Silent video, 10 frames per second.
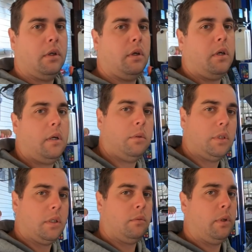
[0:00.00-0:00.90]
Alright, well,
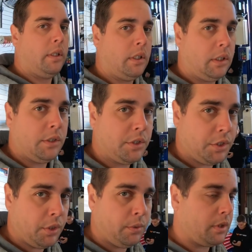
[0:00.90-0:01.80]
Don and Wendy's
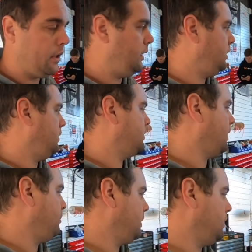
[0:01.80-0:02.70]
ute is
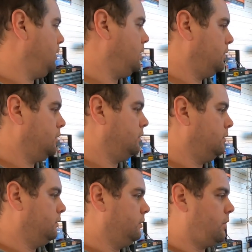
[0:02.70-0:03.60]
coming
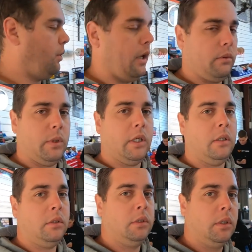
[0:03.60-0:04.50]
along quite
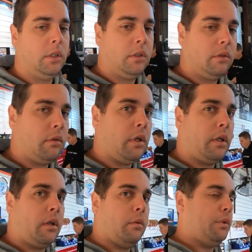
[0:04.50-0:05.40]
well.
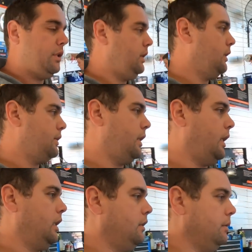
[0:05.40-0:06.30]
Ryan got busy
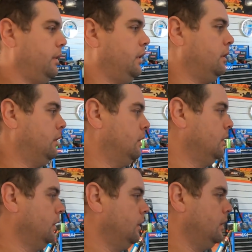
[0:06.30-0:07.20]
yesterday doing
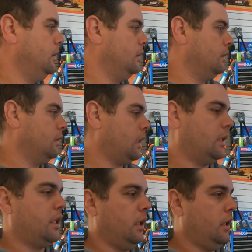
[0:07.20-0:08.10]

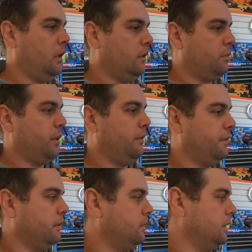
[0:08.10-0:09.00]
catch cans,
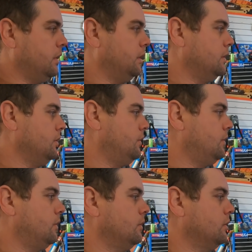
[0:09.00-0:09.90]
pre-filters,